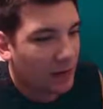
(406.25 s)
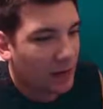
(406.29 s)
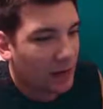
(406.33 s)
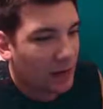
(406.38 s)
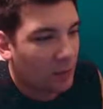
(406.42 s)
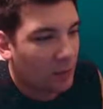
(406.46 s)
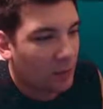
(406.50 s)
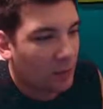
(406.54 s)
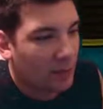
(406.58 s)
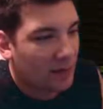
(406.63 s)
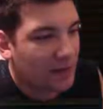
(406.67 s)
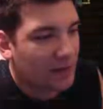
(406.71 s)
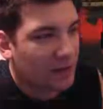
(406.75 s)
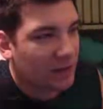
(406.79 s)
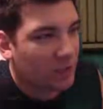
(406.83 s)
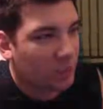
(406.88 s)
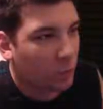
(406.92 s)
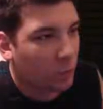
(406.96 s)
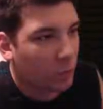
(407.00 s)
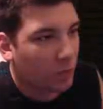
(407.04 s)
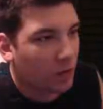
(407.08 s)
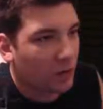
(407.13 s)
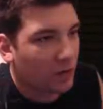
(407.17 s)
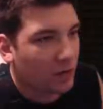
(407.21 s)
And what makes this
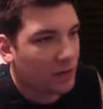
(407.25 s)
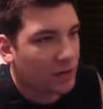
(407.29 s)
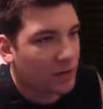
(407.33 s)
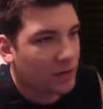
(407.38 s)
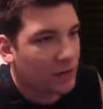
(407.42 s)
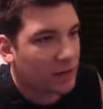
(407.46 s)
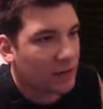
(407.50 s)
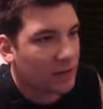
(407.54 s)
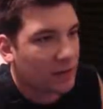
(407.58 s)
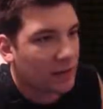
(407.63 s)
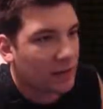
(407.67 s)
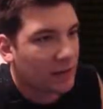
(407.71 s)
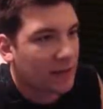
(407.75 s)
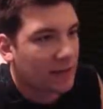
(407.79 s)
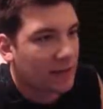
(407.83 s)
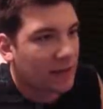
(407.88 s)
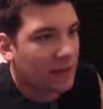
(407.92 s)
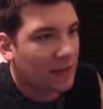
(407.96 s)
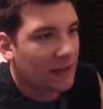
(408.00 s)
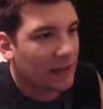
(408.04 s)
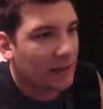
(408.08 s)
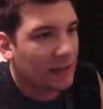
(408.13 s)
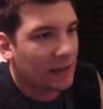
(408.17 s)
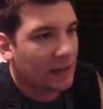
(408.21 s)
worse is
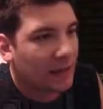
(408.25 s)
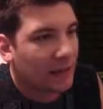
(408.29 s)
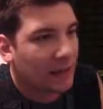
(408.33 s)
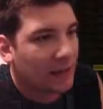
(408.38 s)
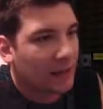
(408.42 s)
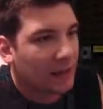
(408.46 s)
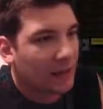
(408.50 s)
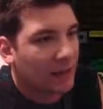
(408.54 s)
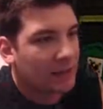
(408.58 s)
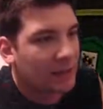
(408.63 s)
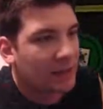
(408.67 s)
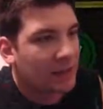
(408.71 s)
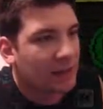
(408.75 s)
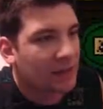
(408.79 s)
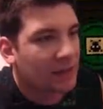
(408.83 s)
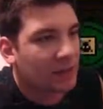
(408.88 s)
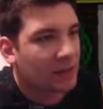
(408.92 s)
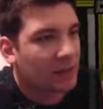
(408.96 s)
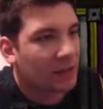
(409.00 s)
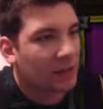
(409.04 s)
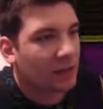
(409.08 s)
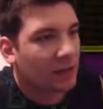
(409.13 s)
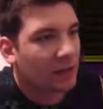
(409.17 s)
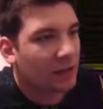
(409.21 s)
that this is...
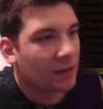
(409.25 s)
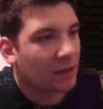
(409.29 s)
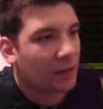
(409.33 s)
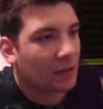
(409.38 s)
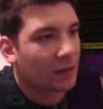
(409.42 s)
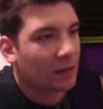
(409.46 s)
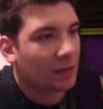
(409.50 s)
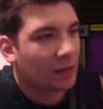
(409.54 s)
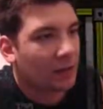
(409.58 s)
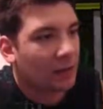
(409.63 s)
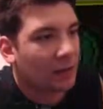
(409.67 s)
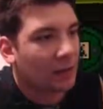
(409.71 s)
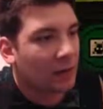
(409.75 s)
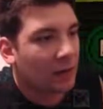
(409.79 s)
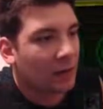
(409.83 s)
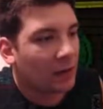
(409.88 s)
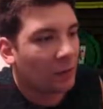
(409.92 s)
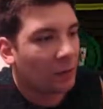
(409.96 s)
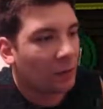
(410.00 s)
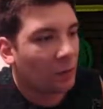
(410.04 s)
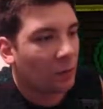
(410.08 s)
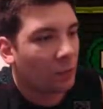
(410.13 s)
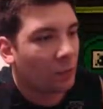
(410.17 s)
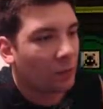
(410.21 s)

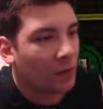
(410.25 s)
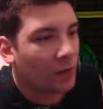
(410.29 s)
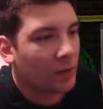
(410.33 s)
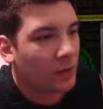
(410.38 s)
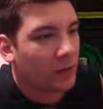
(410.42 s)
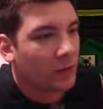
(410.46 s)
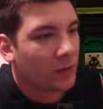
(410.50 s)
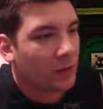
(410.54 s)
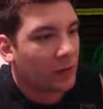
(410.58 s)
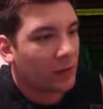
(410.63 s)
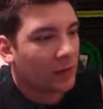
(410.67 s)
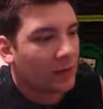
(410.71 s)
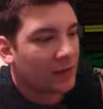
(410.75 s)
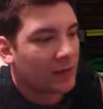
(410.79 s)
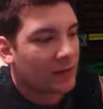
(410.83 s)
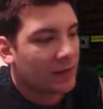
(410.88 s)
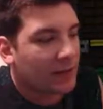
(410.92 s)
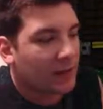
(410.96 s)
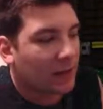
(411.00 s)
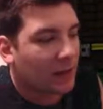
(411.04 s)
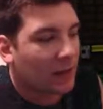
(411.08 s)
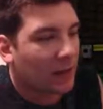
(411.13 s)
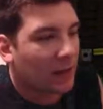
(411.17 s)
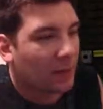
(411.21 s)
Ooh,
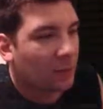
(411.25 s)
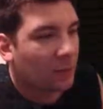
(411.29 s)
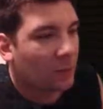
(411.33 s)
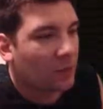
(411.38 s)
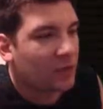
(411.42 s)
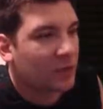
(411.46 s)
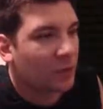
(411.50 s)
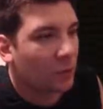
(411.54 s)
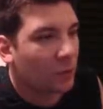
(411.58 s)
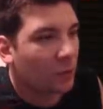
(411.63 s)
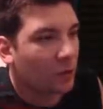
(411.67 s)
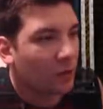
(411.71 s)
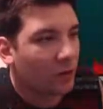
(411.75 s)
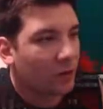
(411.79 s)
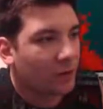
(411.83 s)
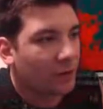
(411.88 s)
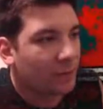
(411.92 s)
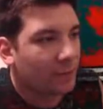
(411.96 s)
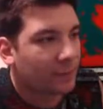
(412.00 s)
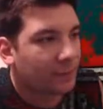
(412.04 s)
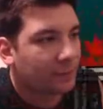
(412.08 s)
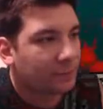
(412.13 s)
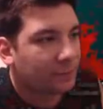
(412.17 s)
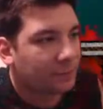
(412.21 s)
um, what's the word?
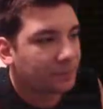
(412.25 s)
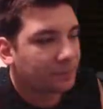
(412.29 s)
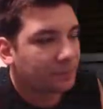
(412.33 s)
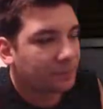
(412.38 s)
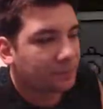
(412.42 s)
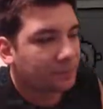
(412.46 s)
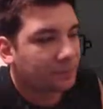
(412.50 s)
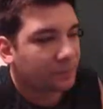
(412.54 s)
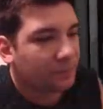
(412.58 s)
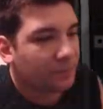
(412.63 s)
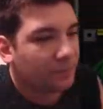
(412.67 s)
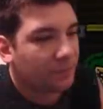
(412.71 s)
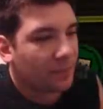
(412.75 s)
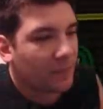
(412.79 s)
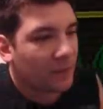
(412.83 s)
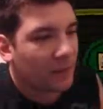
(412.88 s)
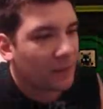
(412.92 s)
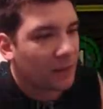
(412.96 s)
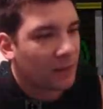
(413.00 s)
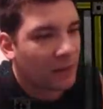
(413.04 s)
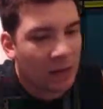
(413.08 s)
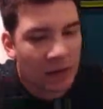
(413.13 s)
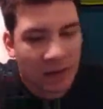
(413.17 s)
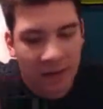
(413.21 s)

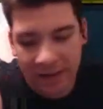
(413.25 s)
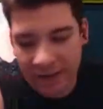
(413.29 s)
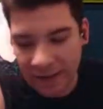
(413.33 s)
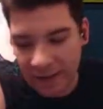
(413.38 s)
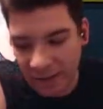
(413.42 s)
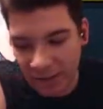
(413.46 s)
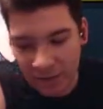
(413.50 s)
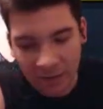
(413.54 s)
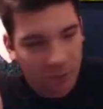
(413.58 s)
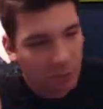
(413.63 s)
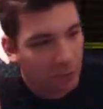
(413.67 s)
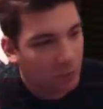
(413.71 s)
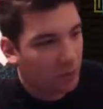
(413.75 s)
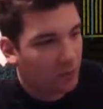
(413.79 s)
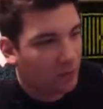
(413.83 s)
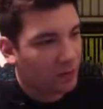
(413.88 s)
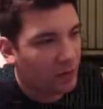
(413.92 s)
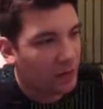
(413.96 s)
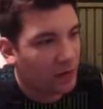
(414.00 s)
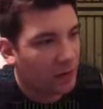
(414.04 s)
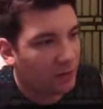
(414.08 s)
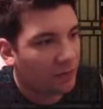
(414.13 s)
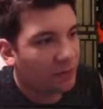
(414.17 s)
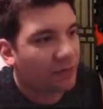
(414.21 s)
I can't think of the word.
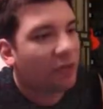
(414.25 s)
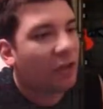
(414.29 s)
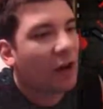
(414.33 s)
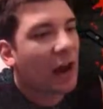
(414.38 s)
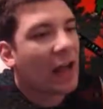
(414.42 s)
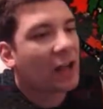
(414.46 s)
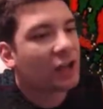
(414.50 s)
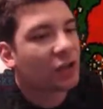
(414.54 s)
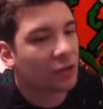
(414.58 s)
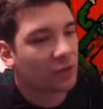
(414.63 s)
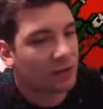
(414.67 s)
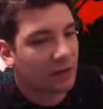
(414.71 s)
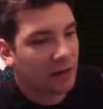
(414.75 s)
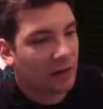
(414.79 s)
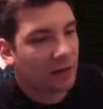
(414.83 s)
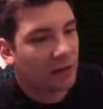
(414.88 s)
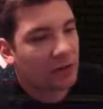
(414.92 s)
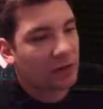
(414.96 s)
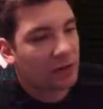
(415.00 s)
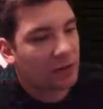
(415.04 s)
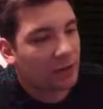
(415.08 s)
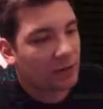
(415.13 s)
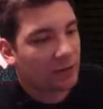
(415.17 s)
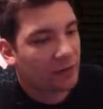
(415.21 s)
A uh, fragile
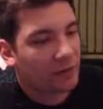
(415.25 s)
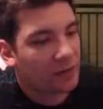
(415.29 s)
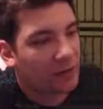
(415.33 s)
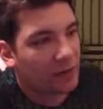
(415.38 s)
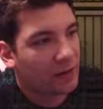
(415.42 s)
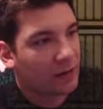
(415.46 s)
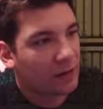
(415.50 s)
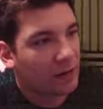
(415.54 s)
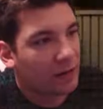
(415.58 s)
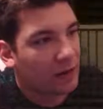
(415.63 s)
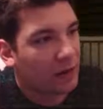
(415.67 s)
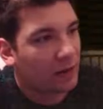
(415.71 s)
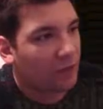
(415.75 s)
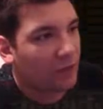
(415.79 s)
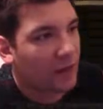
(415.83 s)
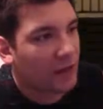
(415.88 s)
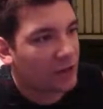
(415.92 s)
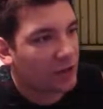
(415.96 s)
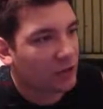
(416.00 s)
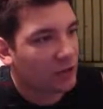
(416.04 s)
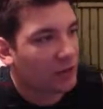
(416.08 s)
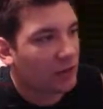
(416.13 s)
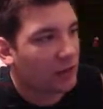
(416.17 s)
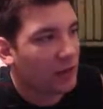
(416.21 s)
territory. A
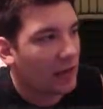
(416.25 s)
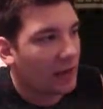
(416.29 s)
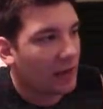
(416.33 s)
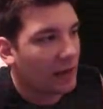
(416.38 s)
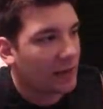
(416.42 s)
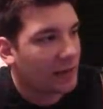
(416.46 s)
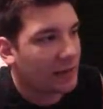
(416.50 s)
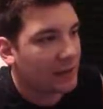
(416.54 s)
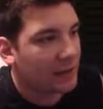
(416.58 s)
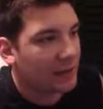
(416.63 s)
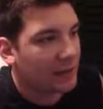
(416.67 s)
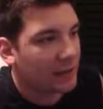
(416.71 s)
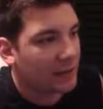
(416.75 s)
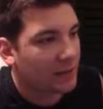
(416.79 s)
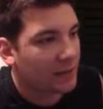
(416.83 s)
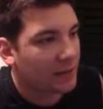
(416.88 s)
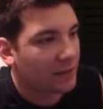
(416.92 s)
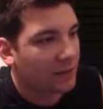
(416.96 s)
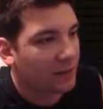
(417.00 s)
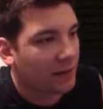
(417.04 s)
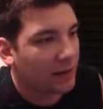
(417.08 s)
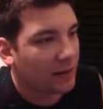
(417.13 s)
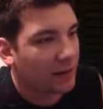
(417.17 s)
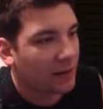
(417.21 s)
fragile alliance, I guess,
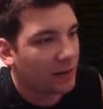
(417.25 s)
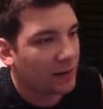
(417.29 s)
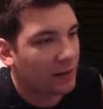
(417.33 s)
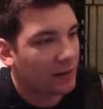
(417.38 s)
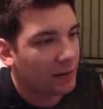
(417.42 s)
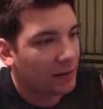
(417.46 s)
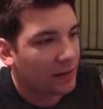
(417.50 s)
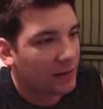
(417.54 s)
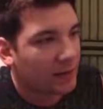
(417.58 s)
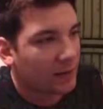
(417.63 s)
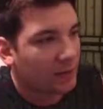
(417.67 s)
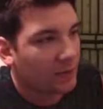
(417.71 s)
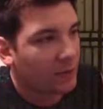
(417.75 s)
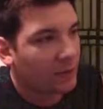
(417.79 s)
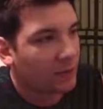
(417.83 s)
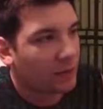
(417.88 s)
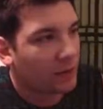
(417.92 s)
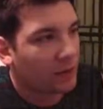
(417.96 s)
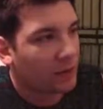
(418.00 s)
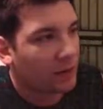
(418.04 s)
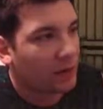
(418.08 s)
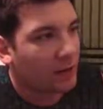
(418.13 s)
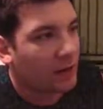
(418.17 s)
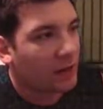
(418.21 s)
right? Is that what you
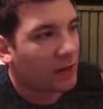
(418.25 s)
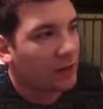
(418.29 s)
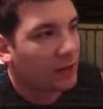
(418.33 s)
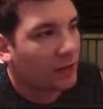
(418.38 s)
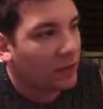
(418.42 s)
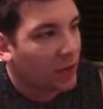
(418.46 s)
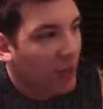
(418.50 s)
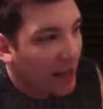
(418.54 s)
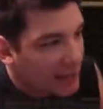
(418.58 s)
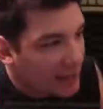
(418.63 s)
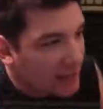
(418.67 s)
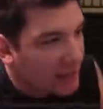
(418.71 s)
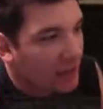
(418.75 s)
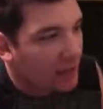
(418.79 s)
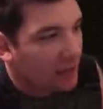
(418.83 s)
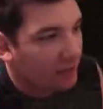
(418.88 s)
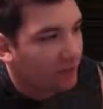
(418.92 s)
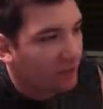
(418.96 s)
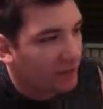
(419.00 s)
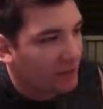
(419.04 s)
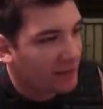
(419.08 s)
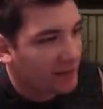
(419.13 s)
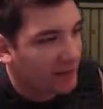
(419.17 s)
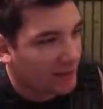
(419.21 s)
call it? That's a lot of
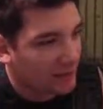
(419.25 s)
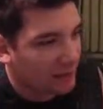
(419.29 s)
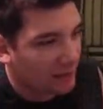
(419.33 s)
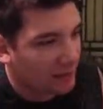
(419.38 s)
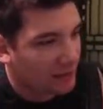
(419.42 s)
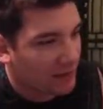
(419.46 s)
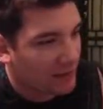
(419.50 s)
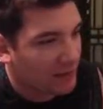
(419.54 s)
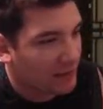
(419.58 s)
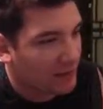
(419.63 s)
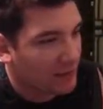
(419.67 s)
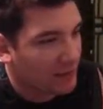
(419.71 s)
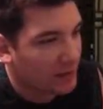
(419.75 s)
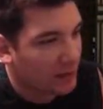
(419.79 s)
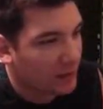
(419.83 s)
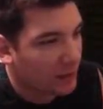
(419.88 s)
fucking cigarettes.